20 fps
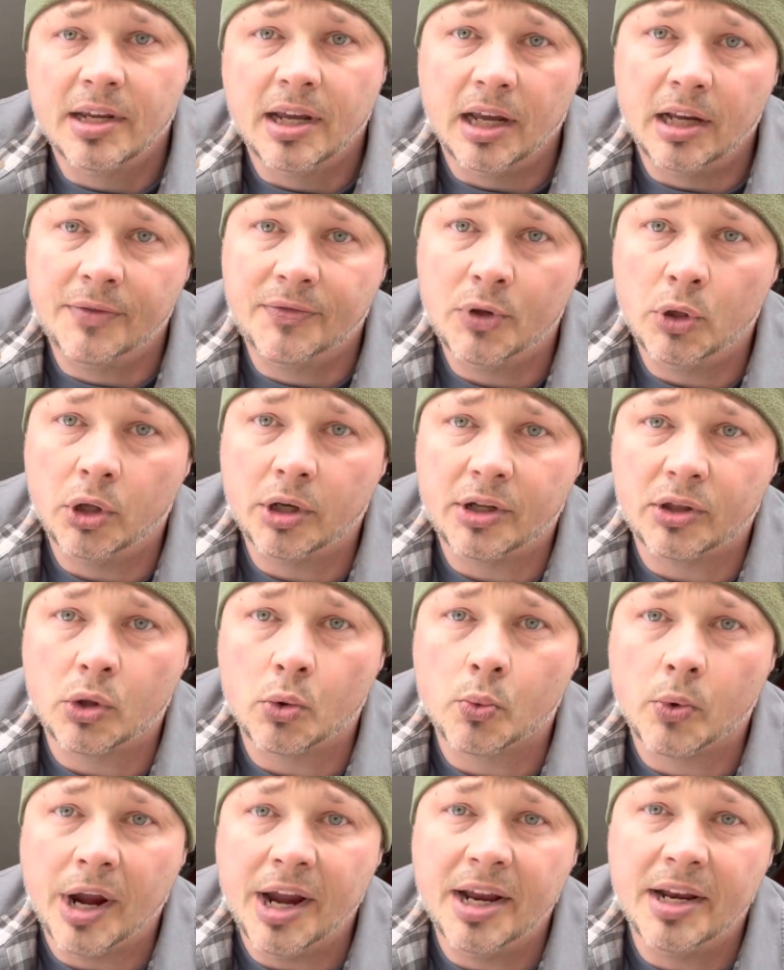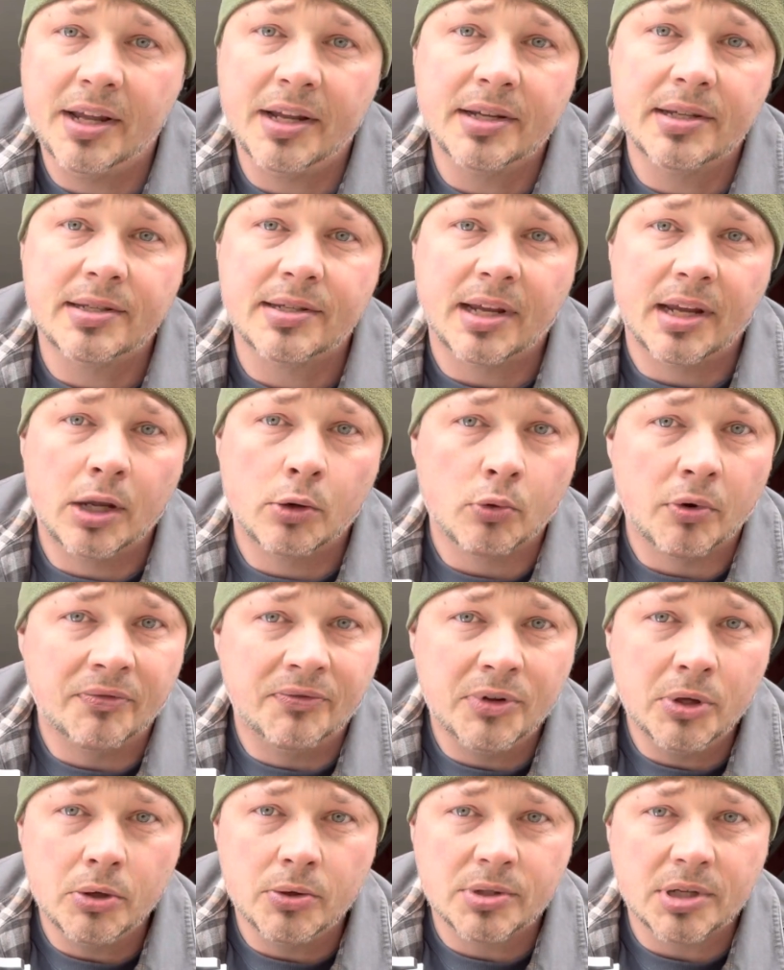And if you look at the ratings and
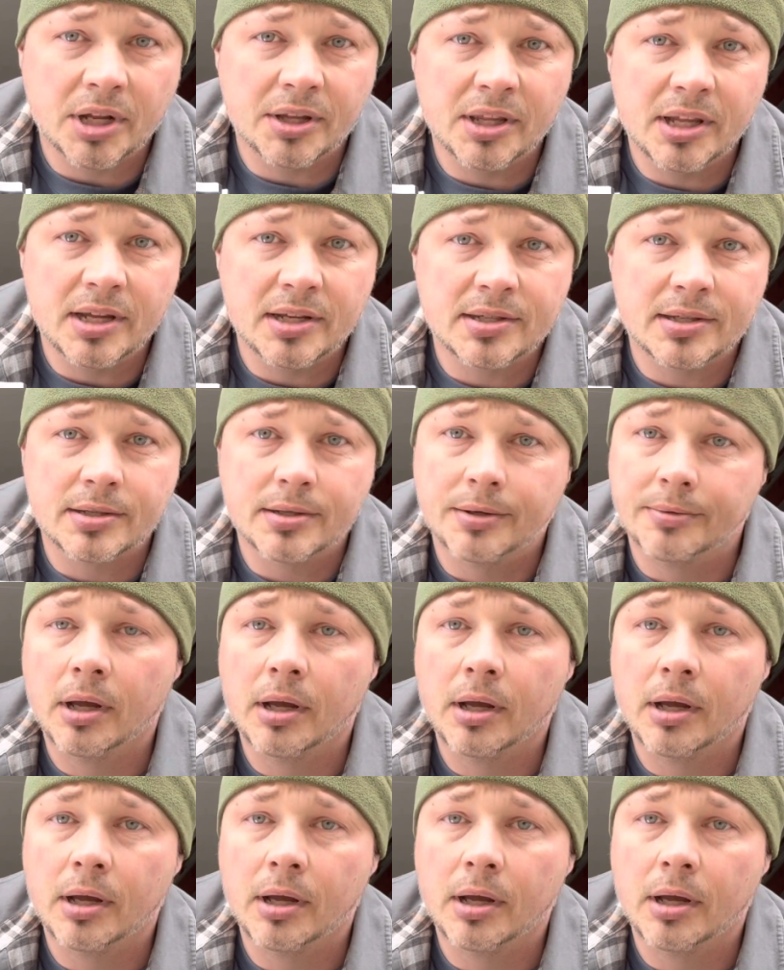reviews on this,